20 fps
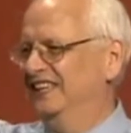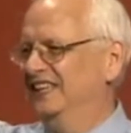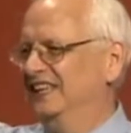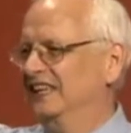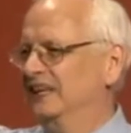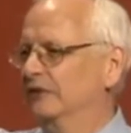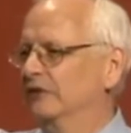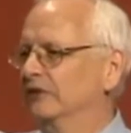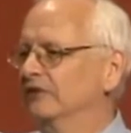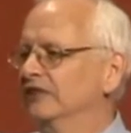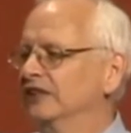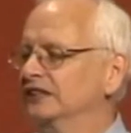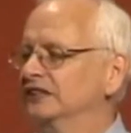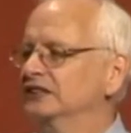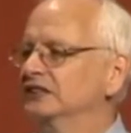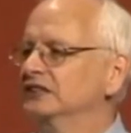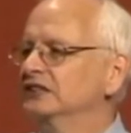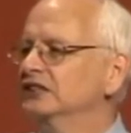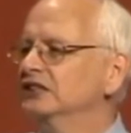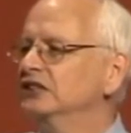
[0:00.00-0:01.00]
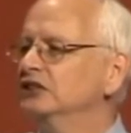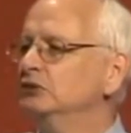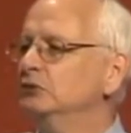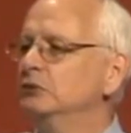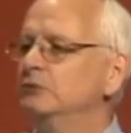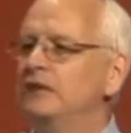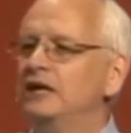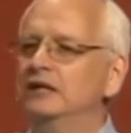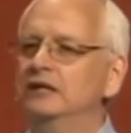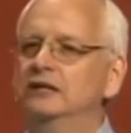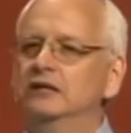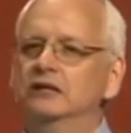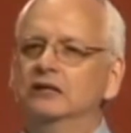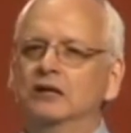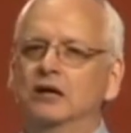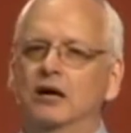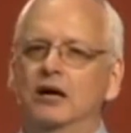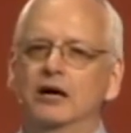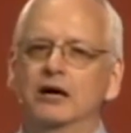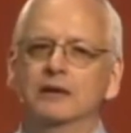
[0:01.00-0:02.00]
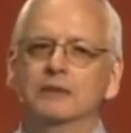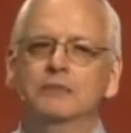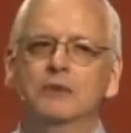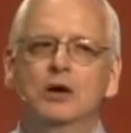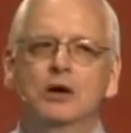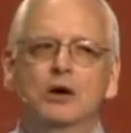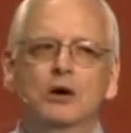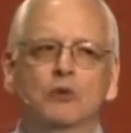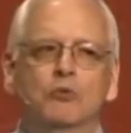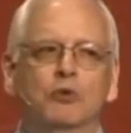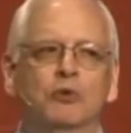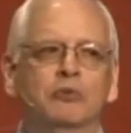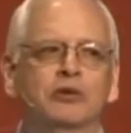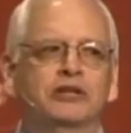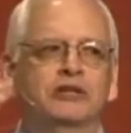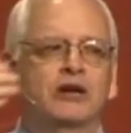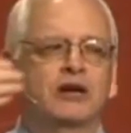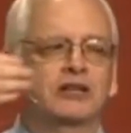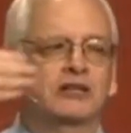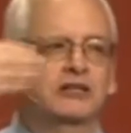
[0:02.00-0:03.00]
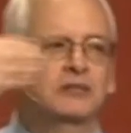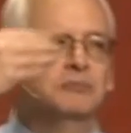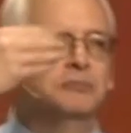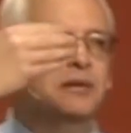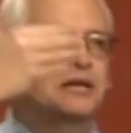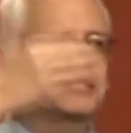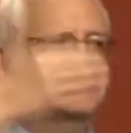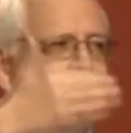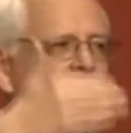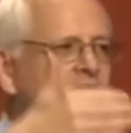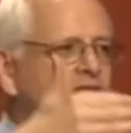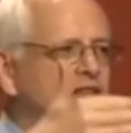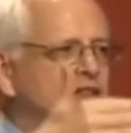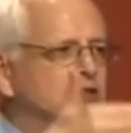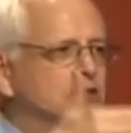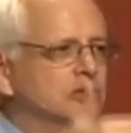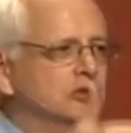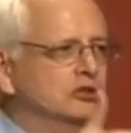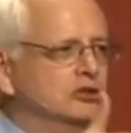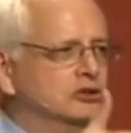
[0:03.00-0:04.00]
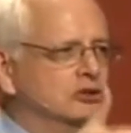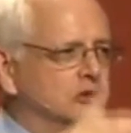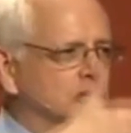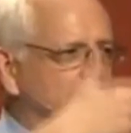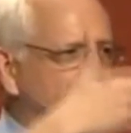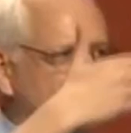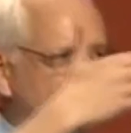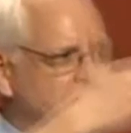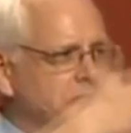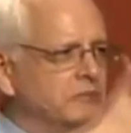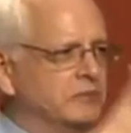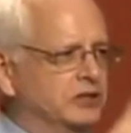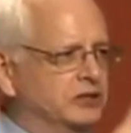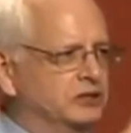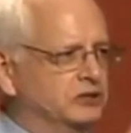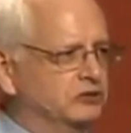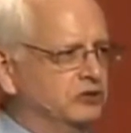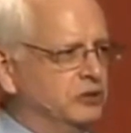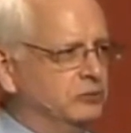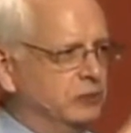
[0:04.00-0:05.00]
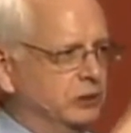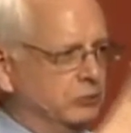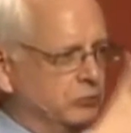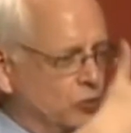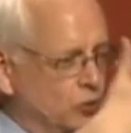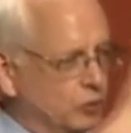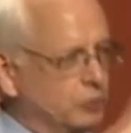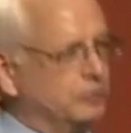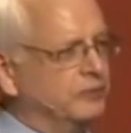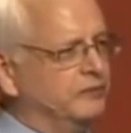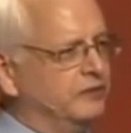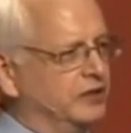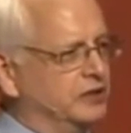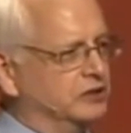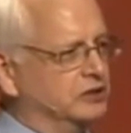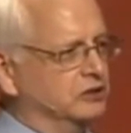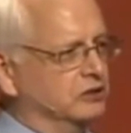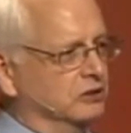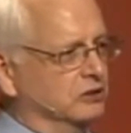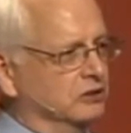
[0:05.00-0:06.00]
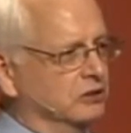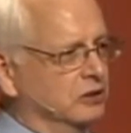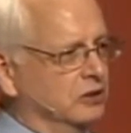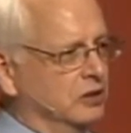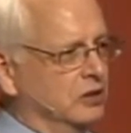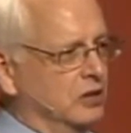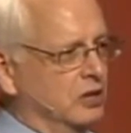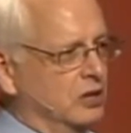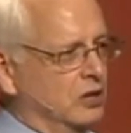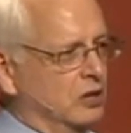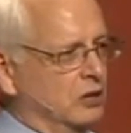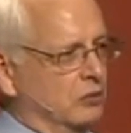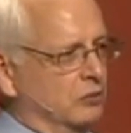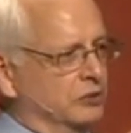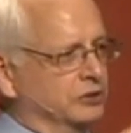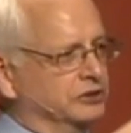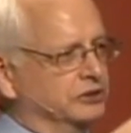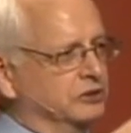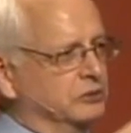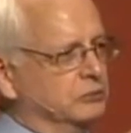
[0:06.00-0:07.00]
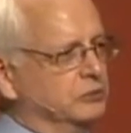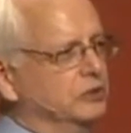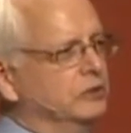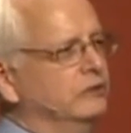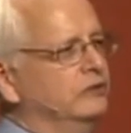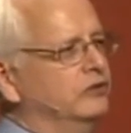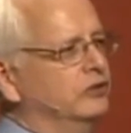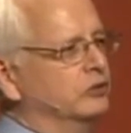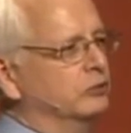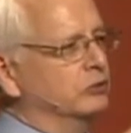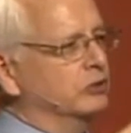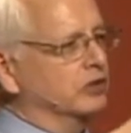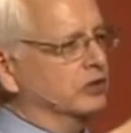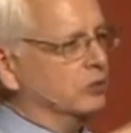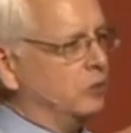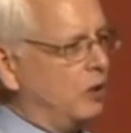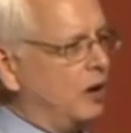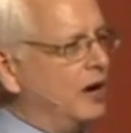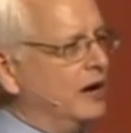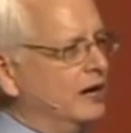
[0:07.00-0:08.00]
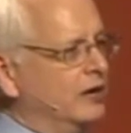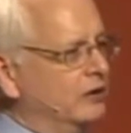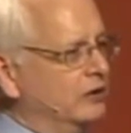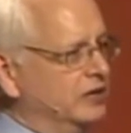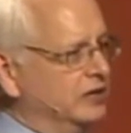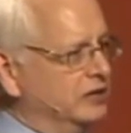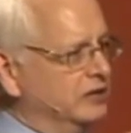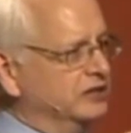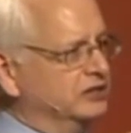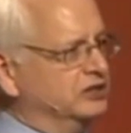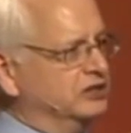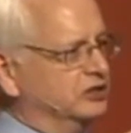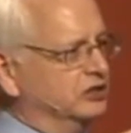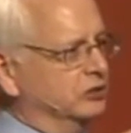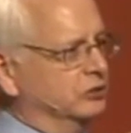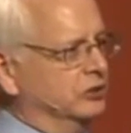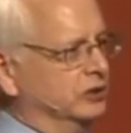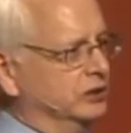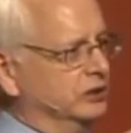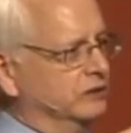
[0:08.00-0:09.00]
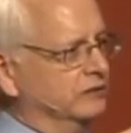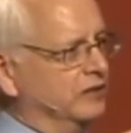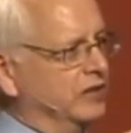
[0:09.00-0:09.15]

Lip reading: It reflects decisions we made at a time when we thought the best thing to do to help ministry be more professional was to move to requiring this degree of